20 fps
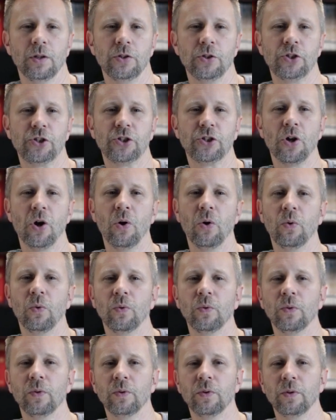
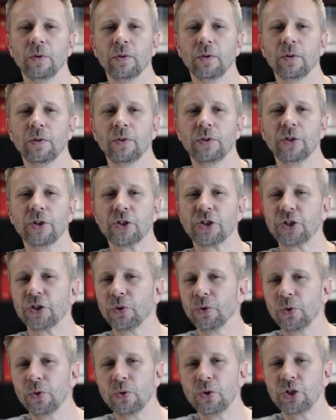So the
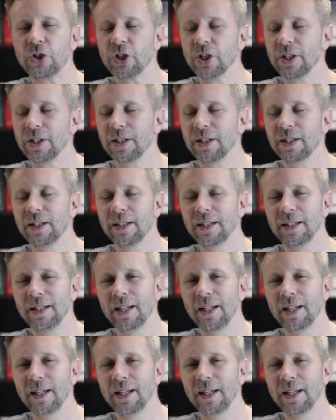solution